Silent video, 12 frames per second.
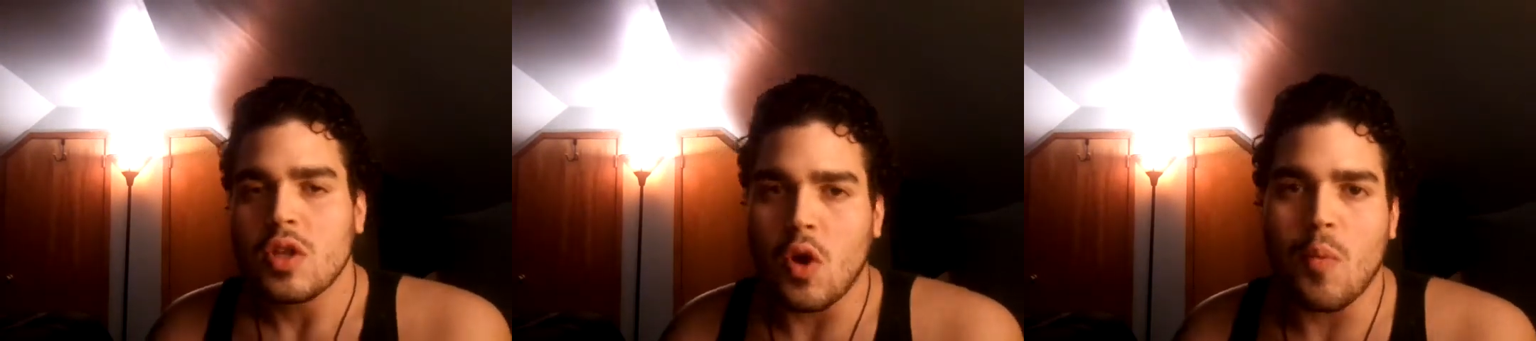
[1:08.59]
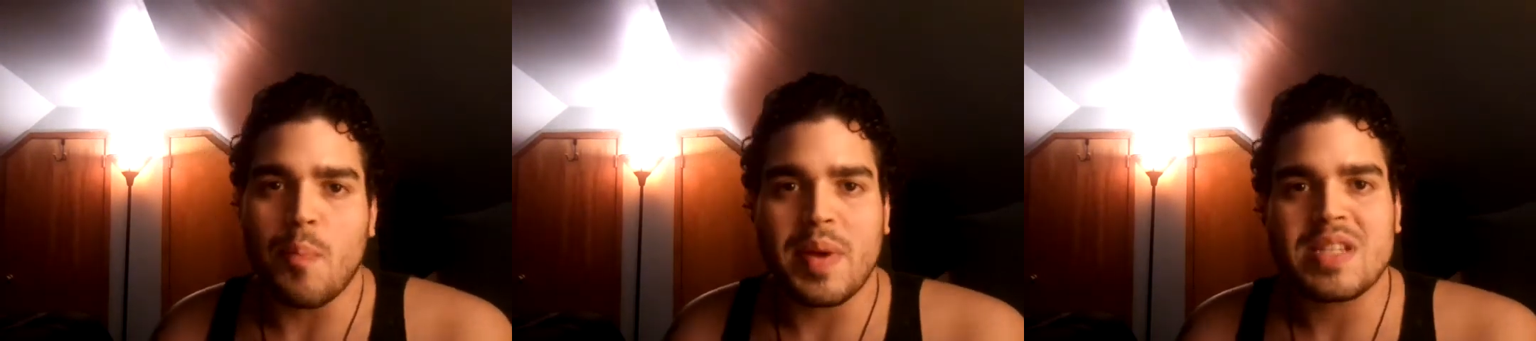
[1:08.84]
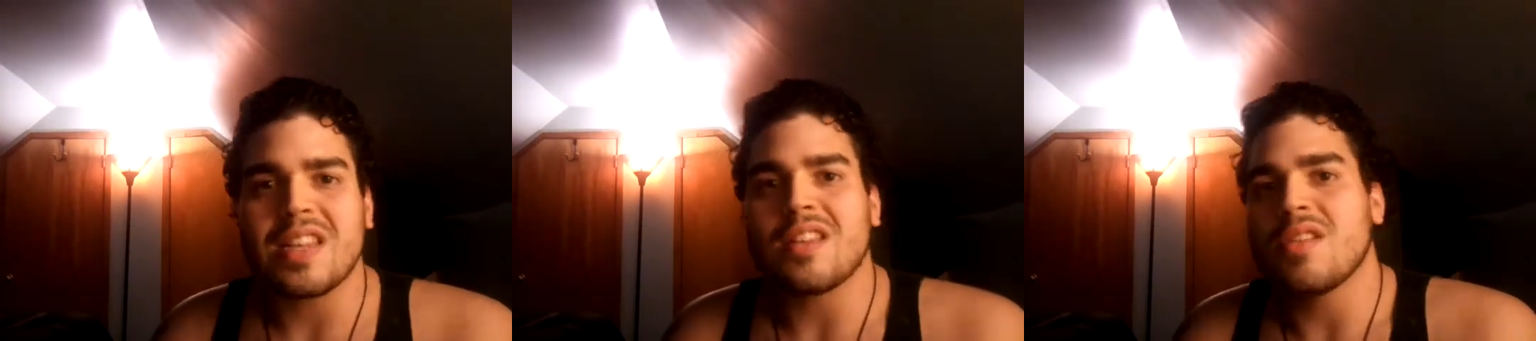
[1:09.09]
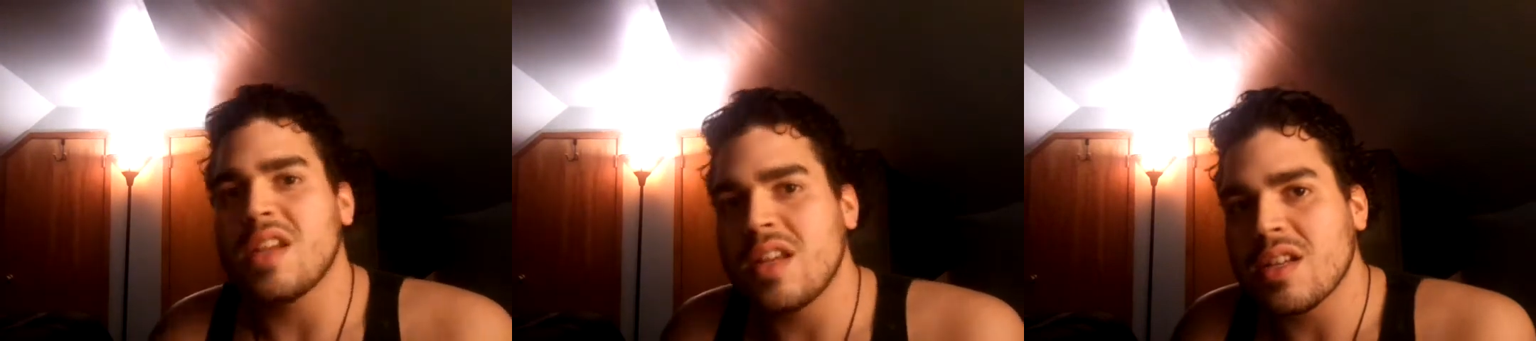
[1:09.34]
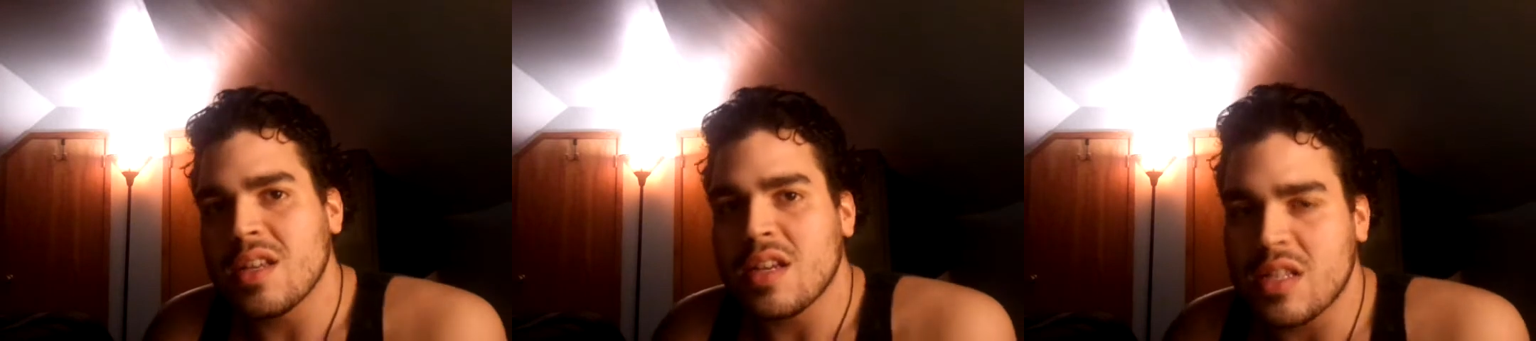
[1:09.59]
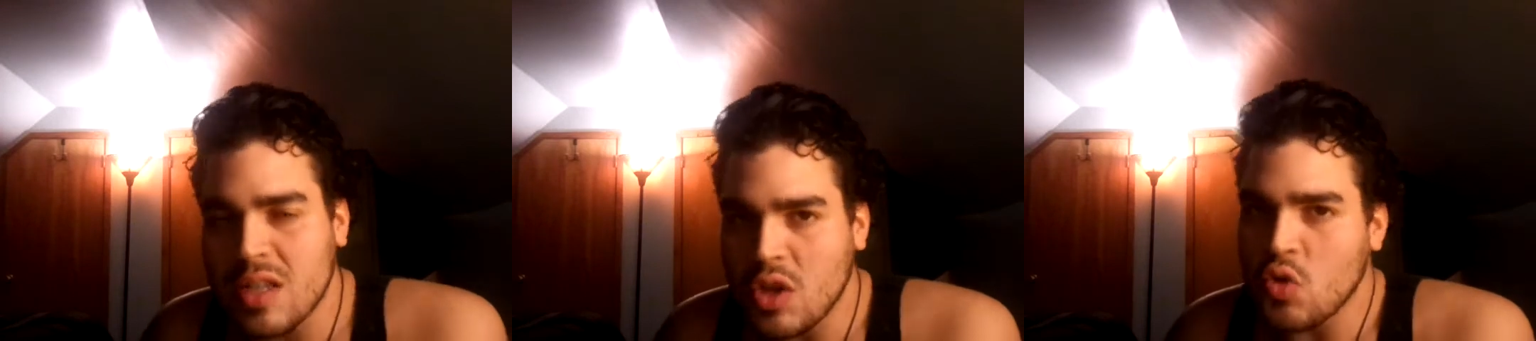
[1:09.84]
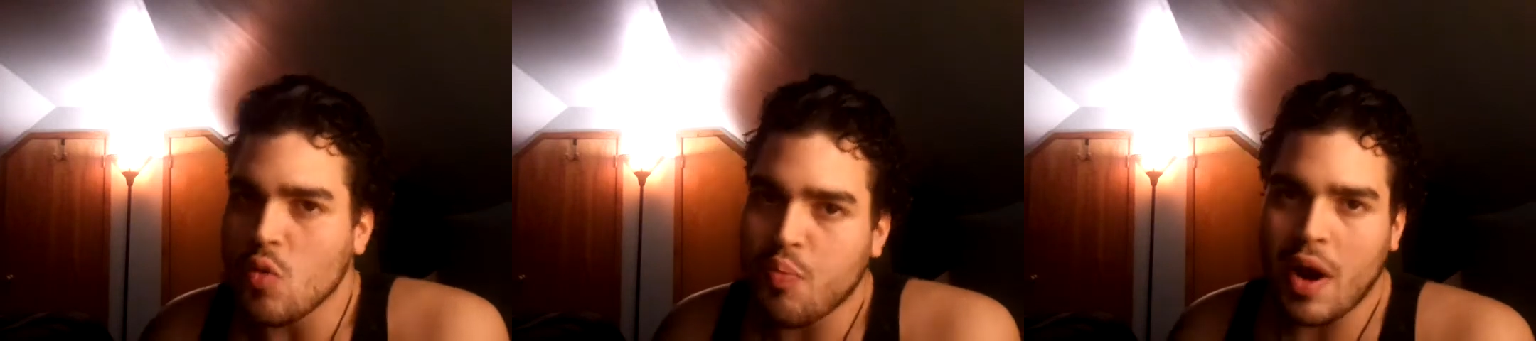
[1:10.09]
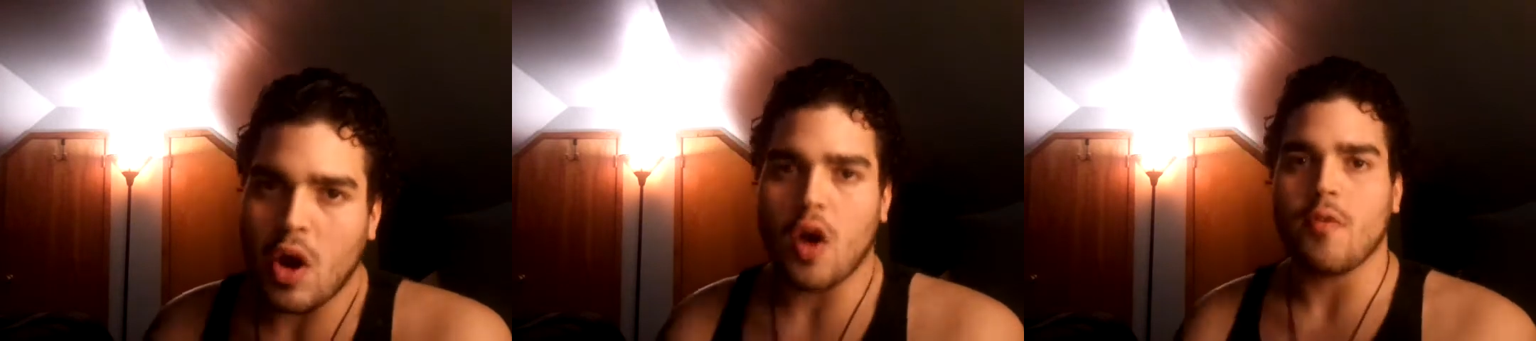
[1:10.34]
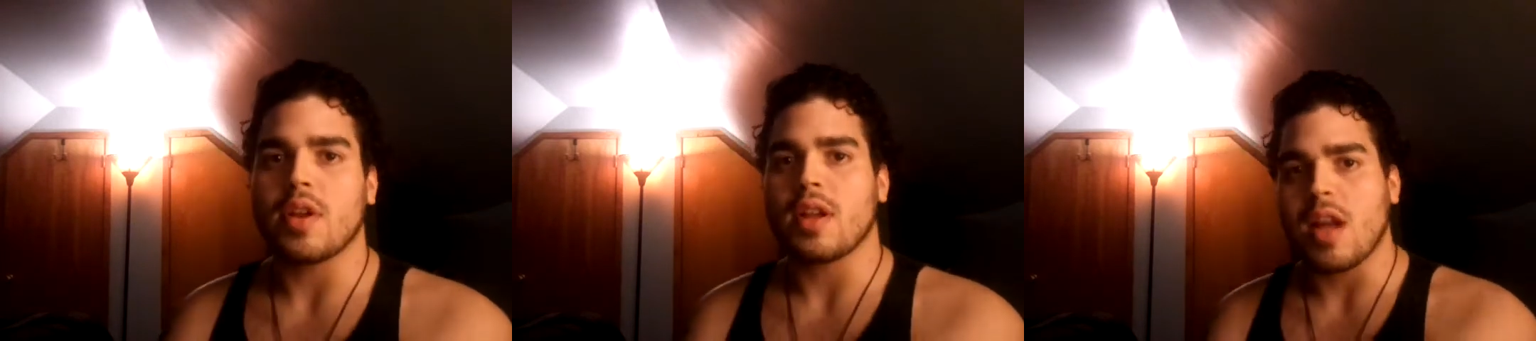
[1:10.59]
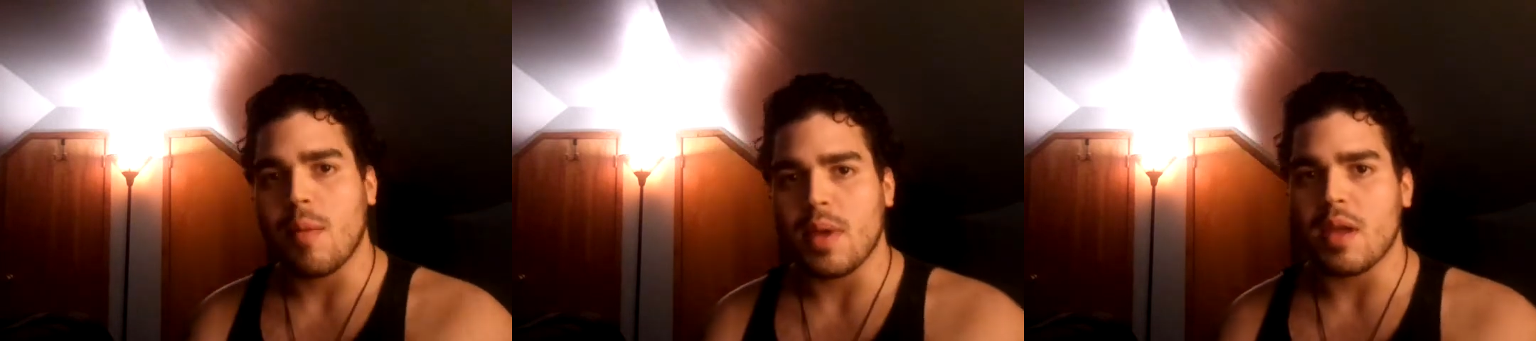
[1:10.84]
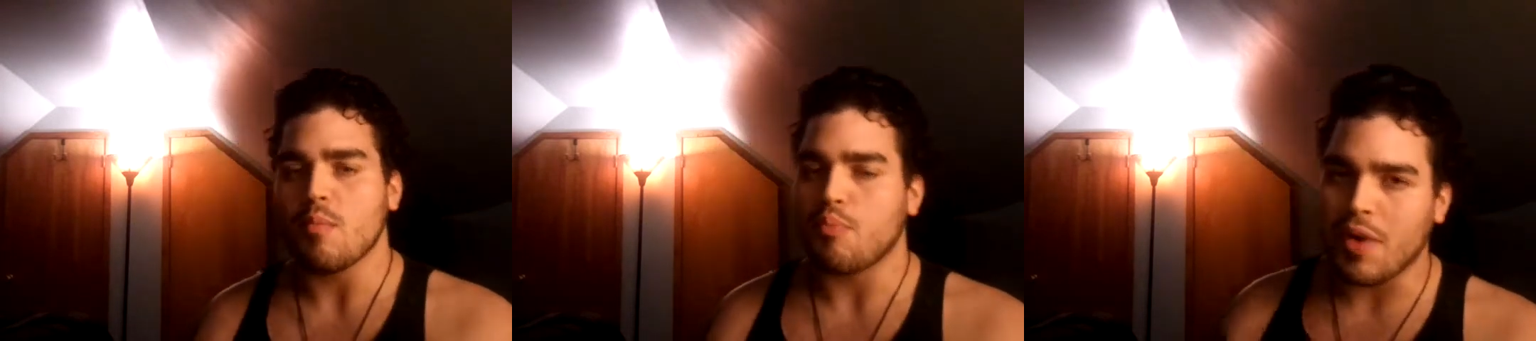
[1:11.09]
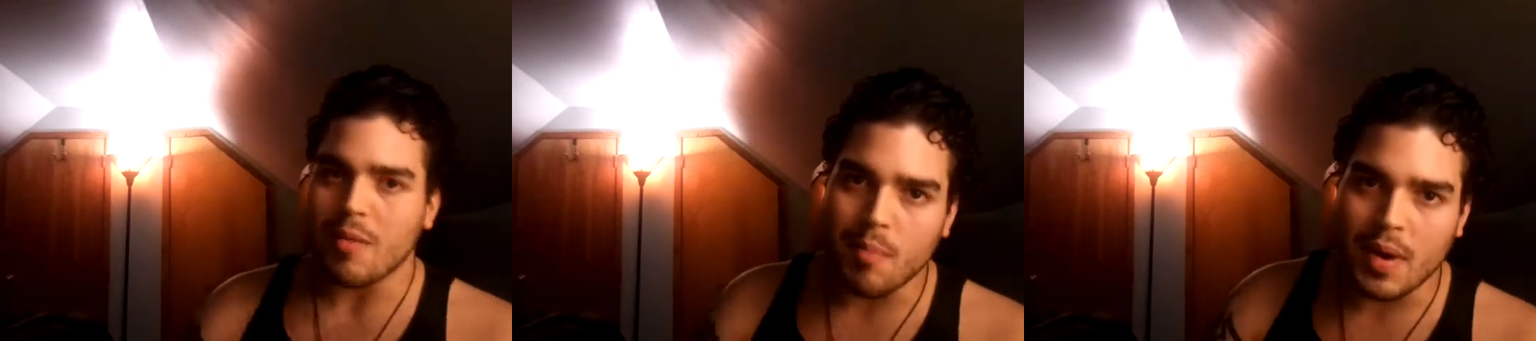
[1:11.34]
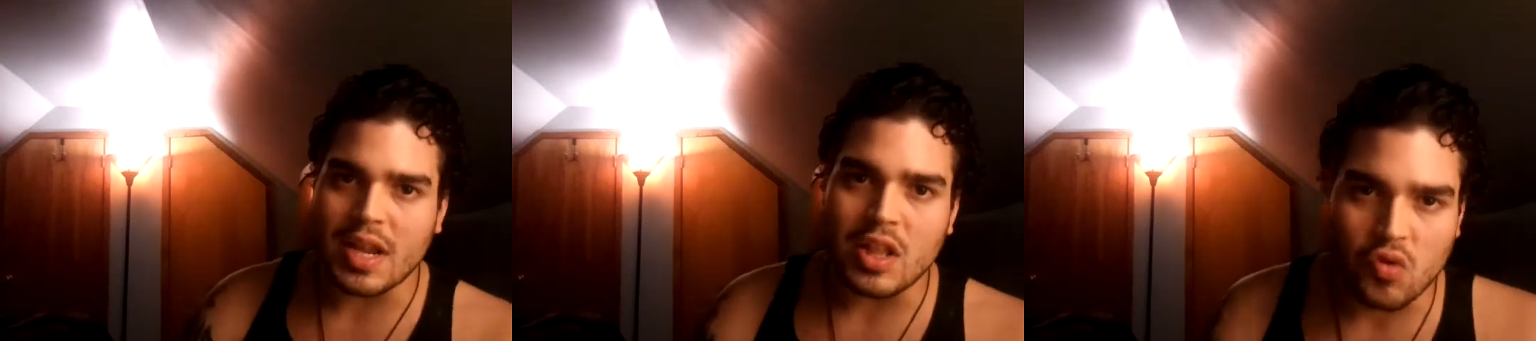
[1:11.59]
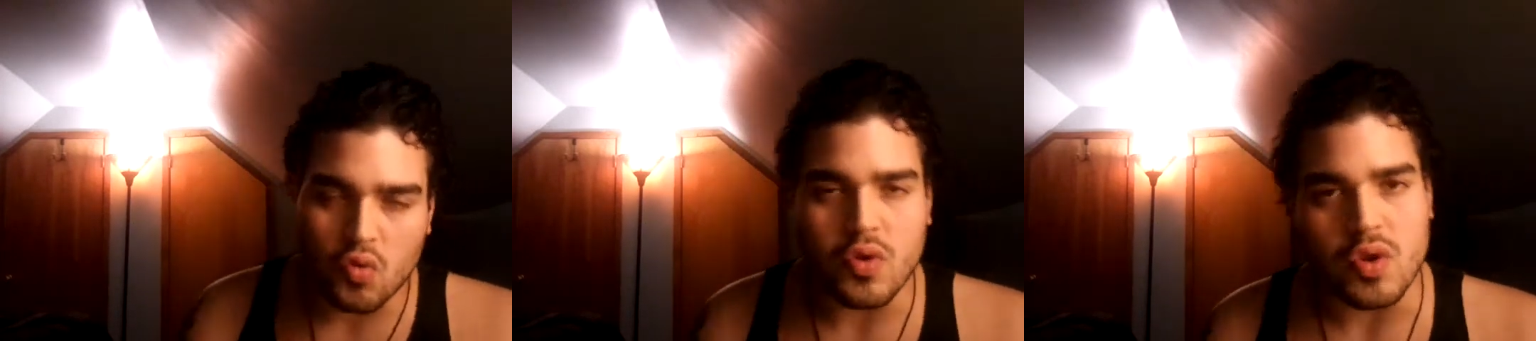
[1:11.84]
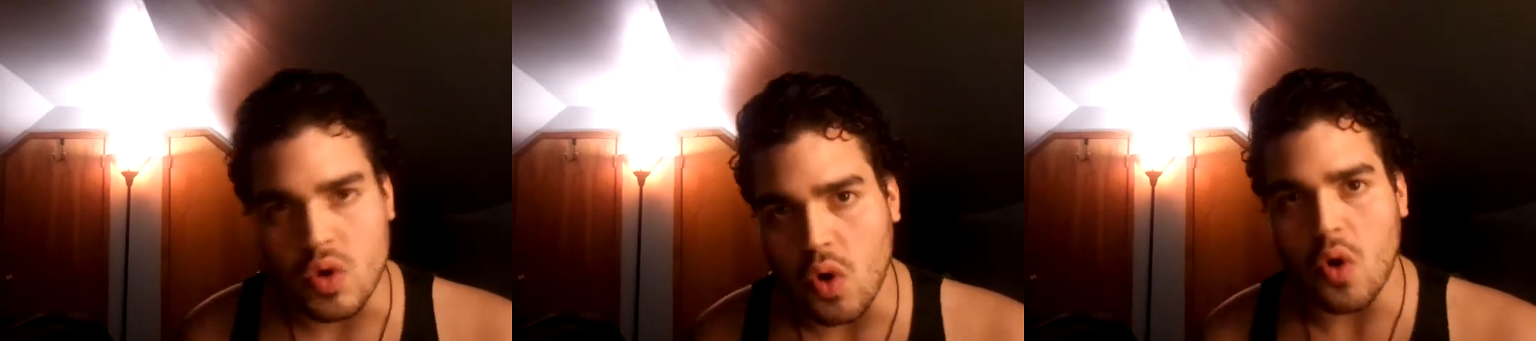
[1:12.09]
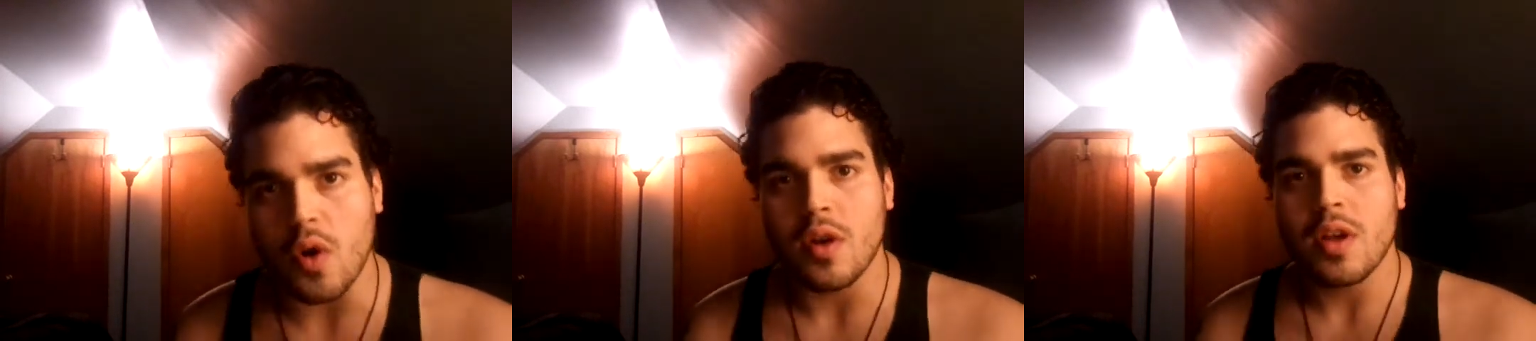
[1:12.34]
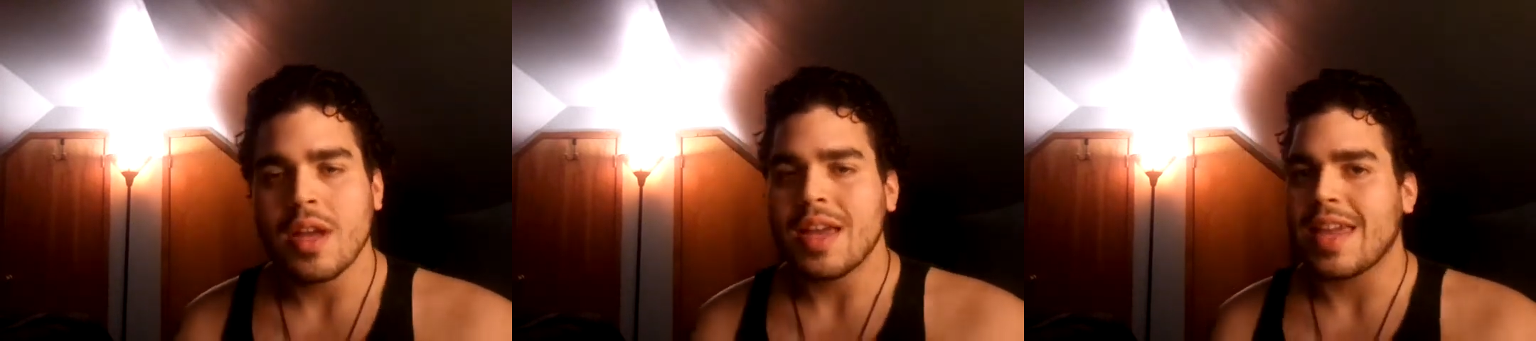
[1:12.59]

Don't bitch that the league doesn't consider you a priority. I mean, bring money through the door.